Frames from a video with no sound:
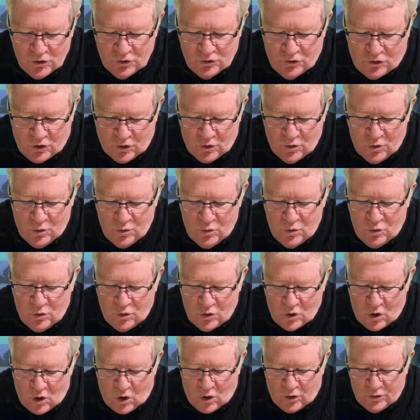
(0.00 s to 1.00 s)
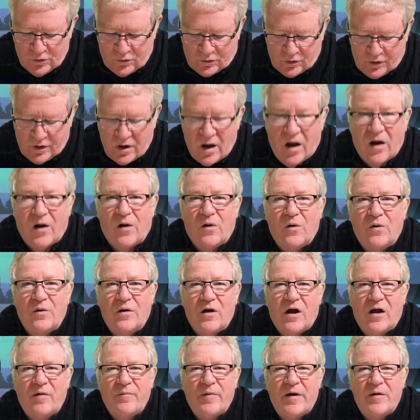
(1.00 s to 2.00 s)
Do not go.
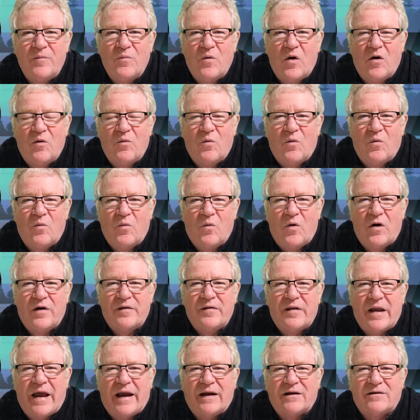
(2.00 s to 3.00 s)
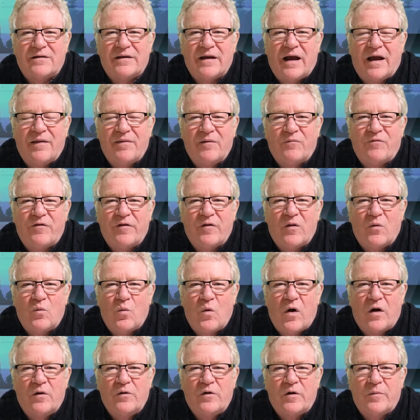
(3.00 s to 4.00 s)
I mean, what next for the
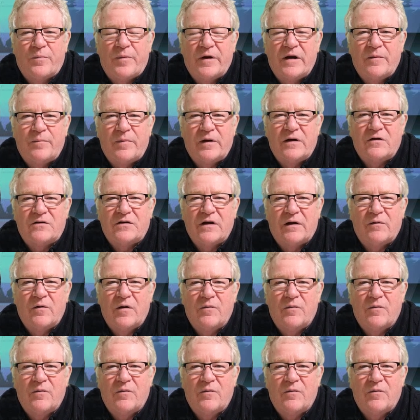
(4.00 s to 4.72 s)
woke BBC?